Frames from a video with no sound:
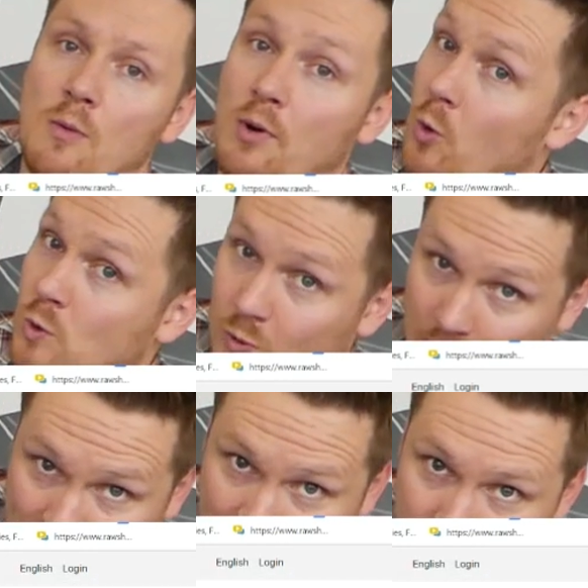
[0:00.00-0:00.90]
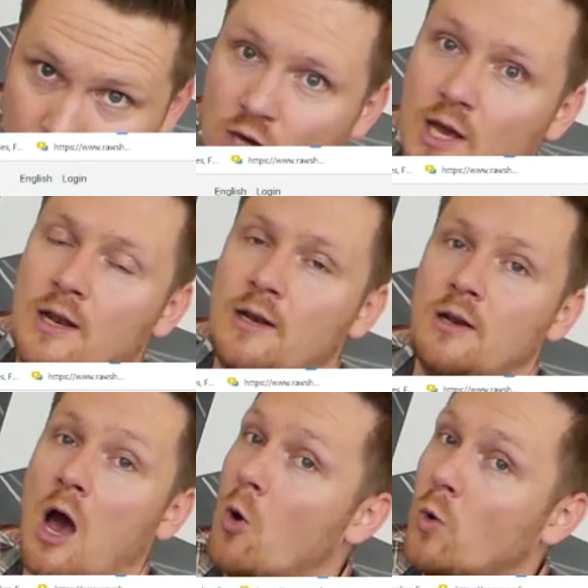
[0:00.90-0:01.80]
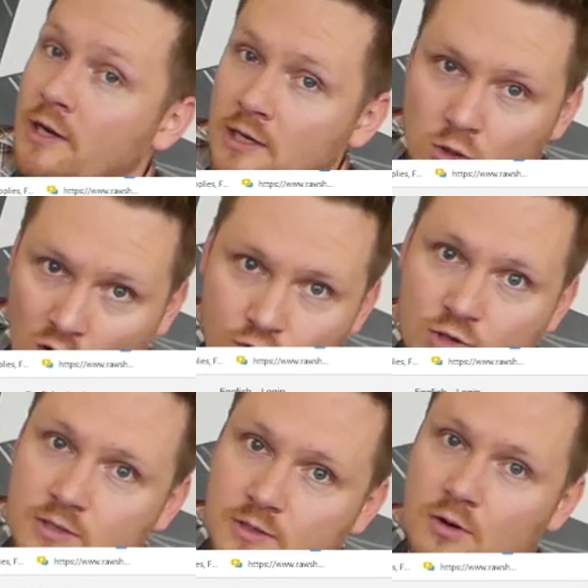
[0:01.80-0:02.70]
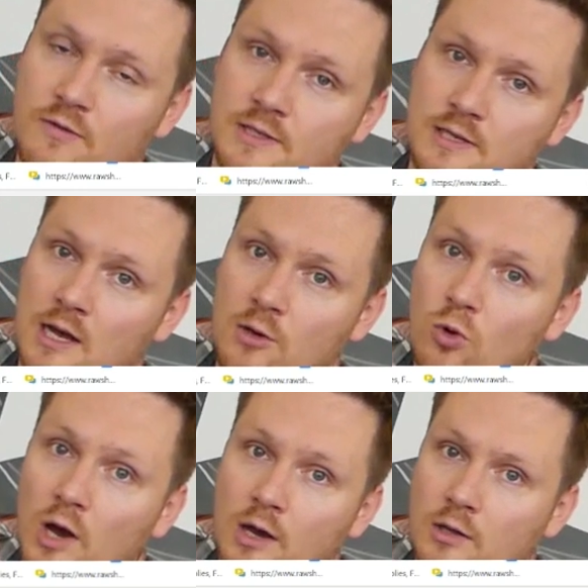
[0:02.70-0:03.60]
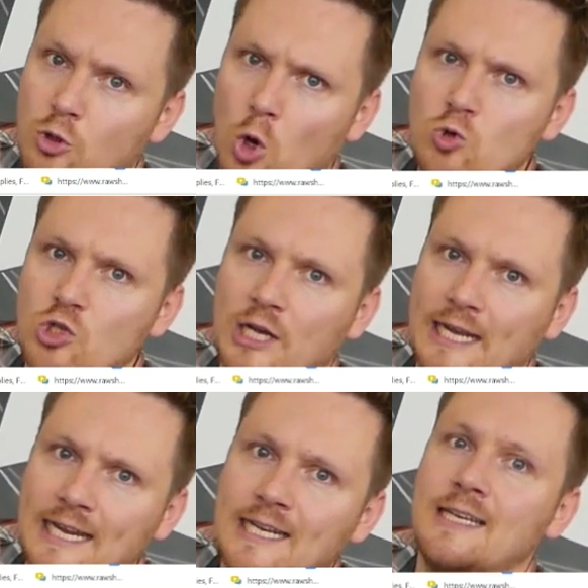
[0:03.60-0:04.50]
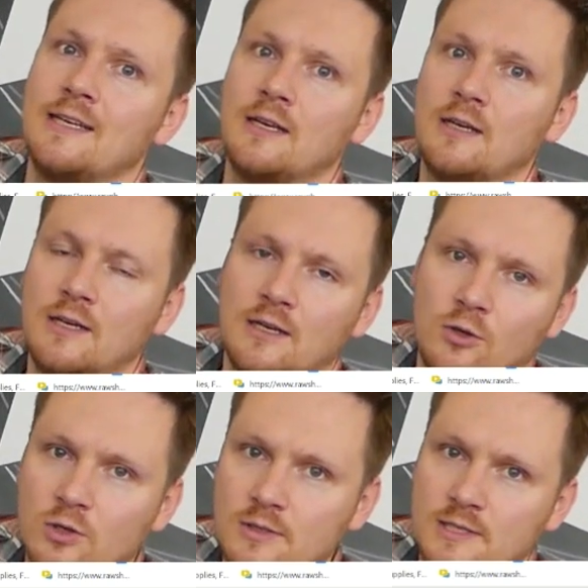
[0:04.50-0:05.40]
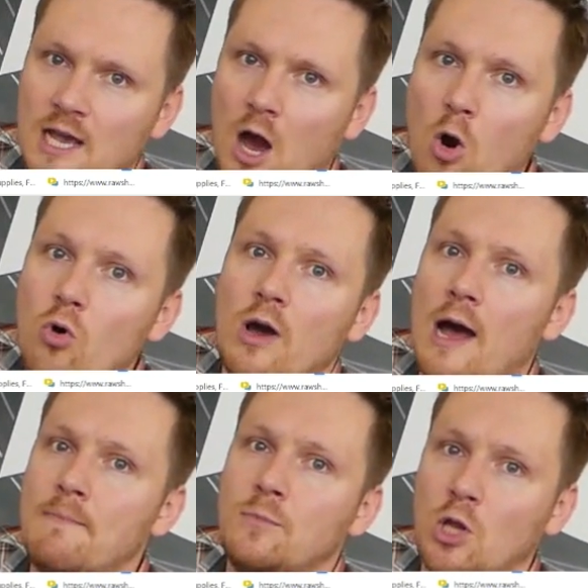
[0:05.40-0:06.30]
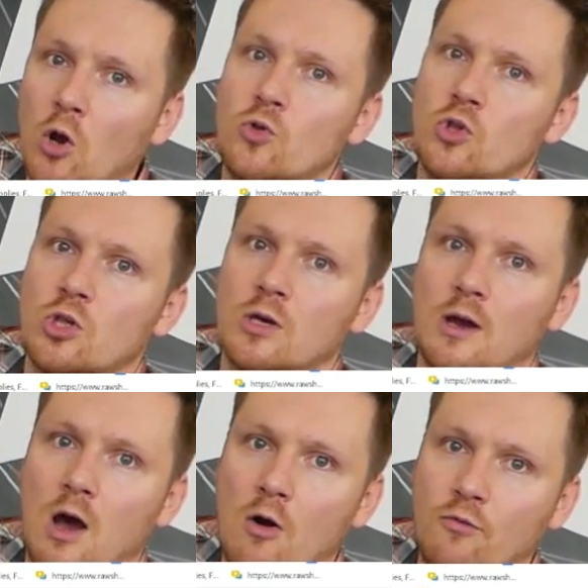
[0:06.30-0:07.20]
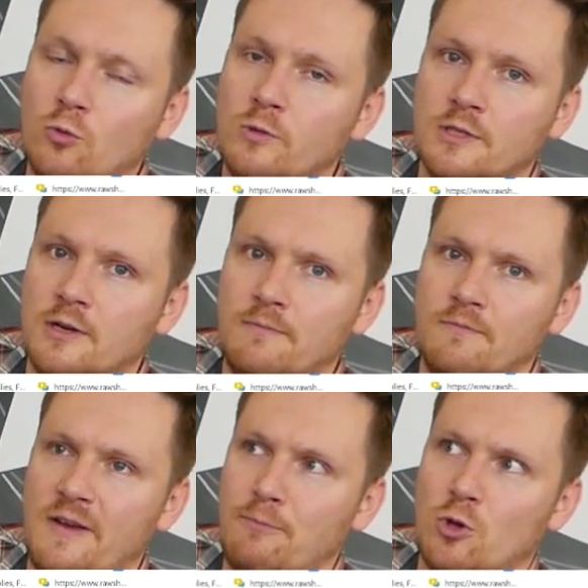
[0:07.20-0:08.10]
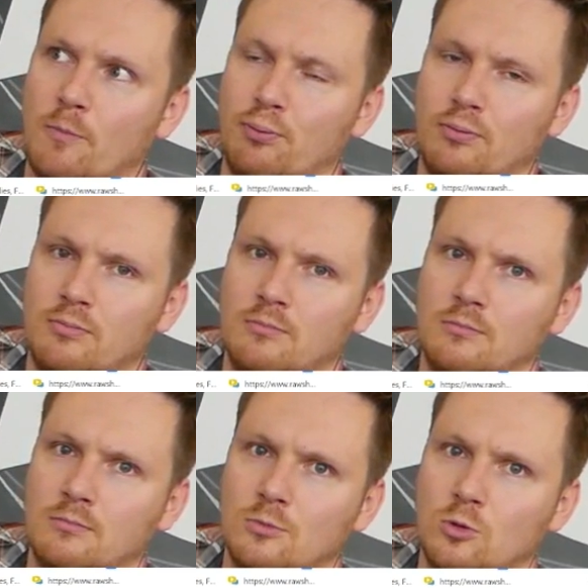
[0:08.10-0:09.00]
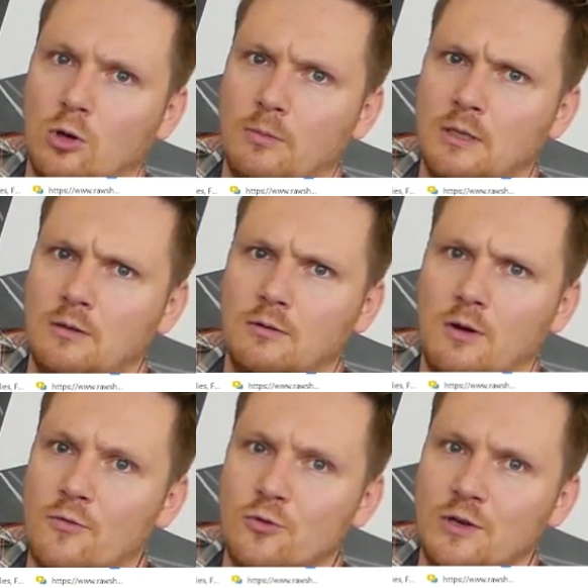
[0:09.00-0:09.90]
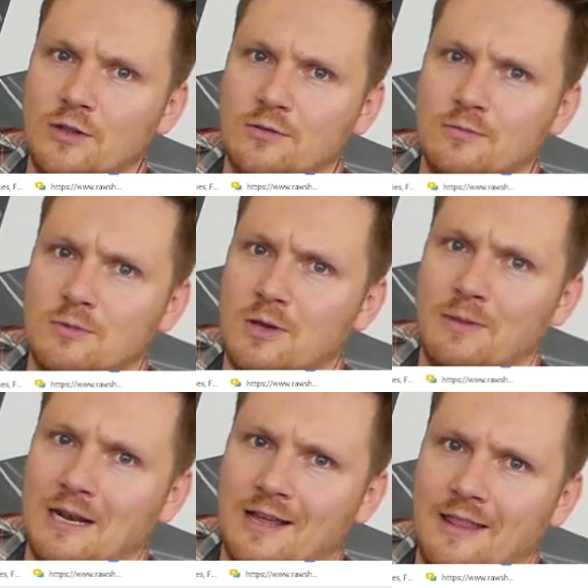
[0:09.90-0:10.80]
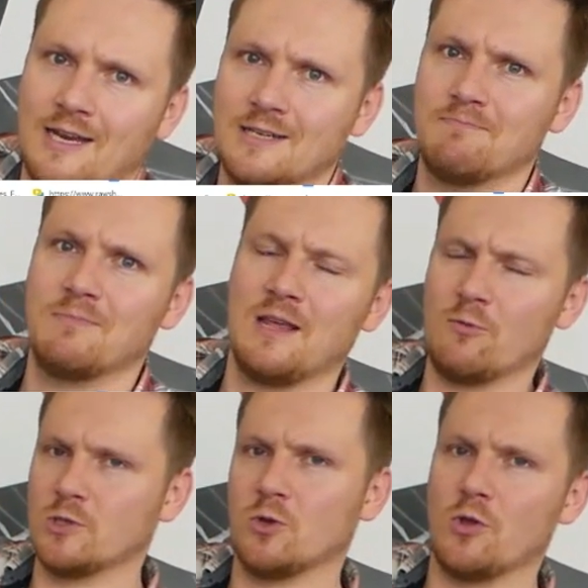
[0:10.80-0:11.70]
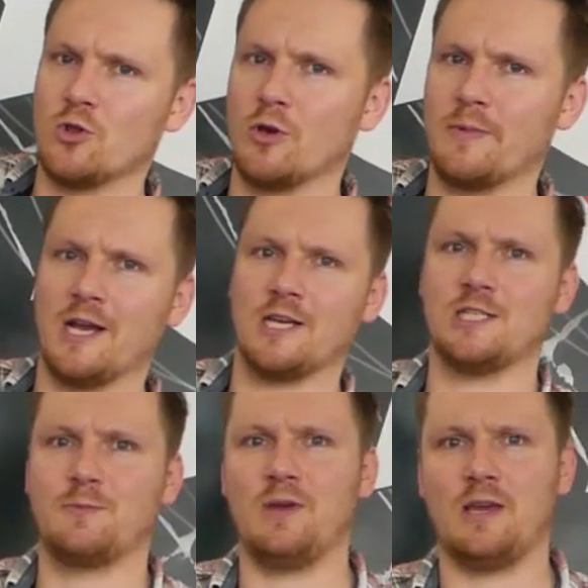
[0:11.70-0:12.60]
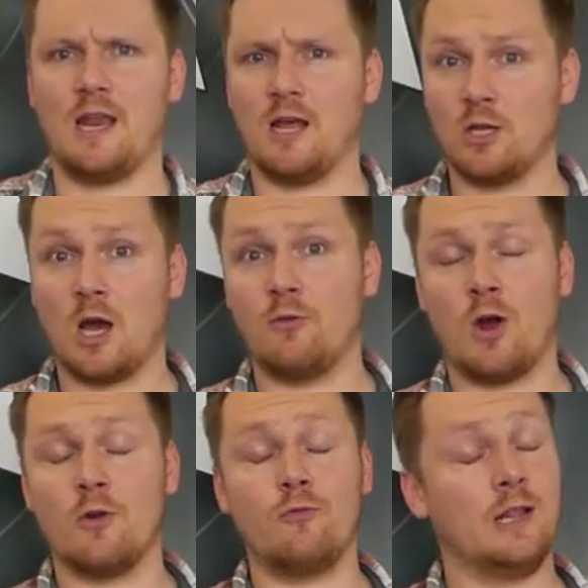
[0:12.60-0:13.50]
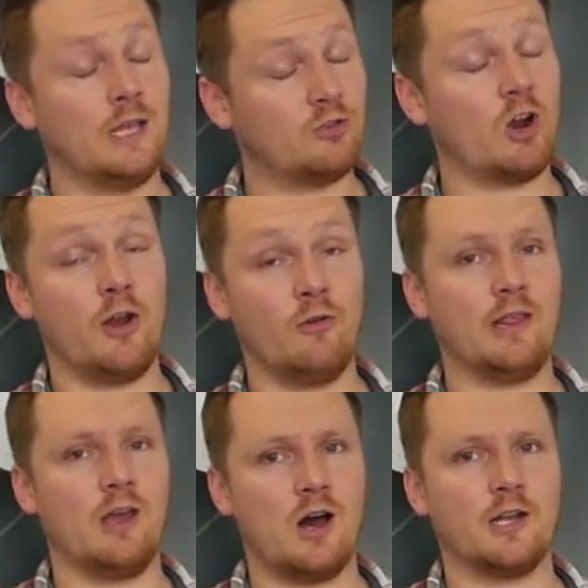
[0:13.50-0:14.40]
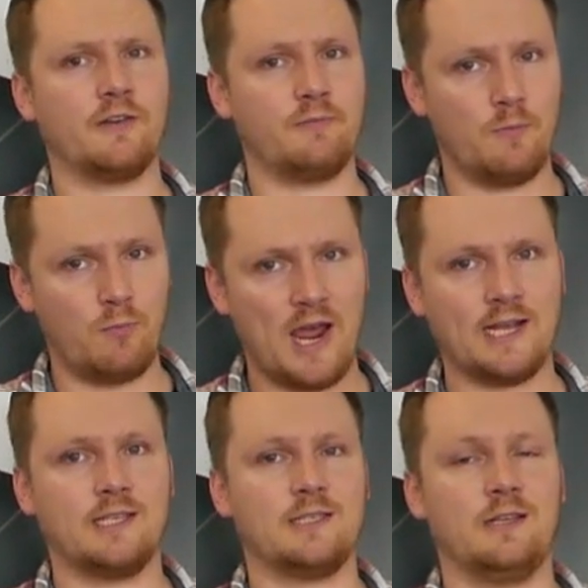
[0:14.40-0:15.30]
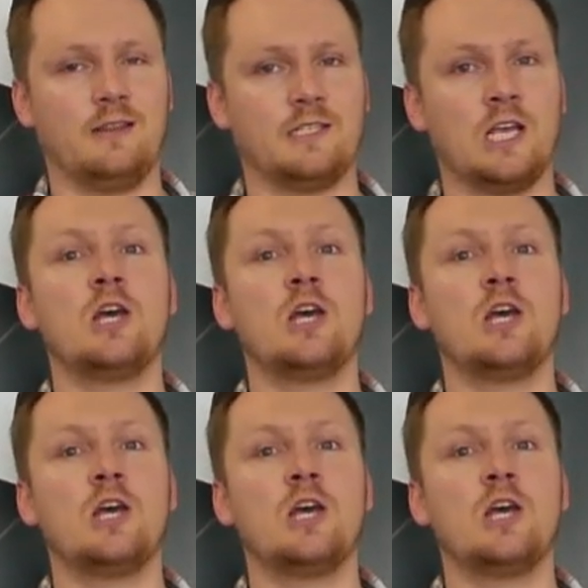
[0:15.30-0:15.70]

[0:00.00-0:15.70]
but also English and auch in Deutsch. So wenn Sie nur Deutsch reden, könnten Sie auch an Deutsch auf unserem Webshop kommen, auf Schweiz, something like that. That was all the German I can speak, and I really tried really hard. I've been practicing this